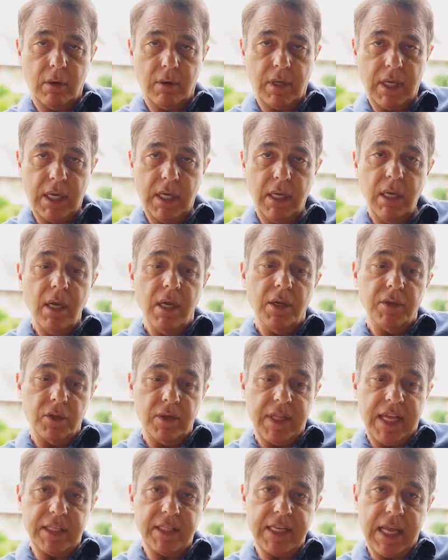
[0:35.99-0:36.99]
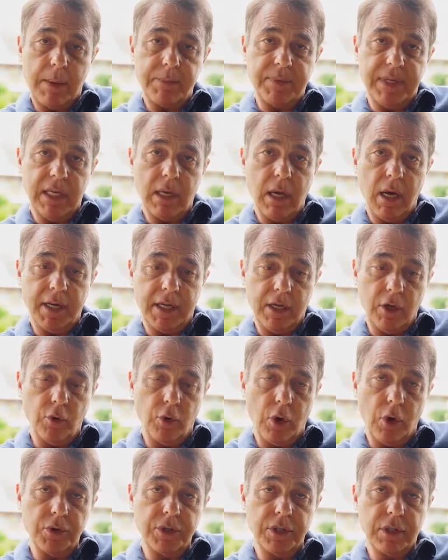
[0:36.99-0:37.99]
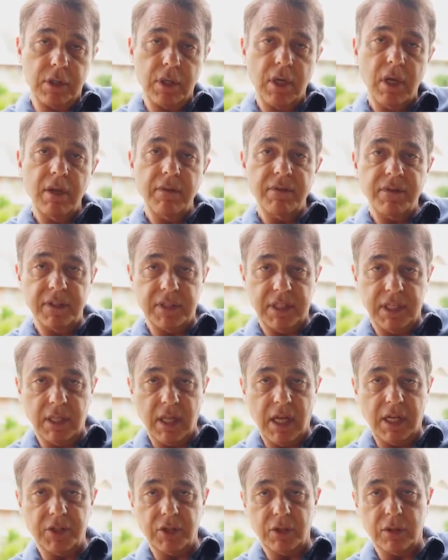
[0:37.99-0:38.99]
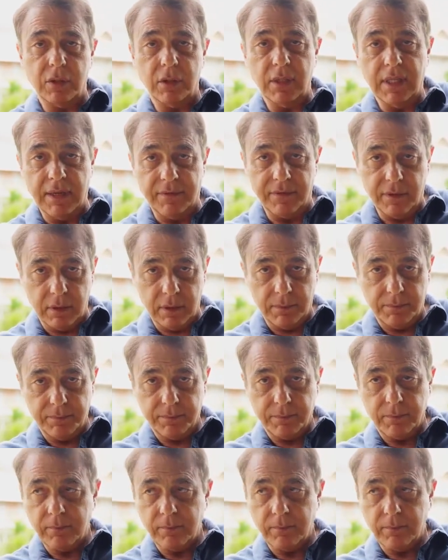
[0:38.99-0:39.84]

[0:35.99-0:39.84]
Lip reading: Okay? So that's happening on a gross physiological level.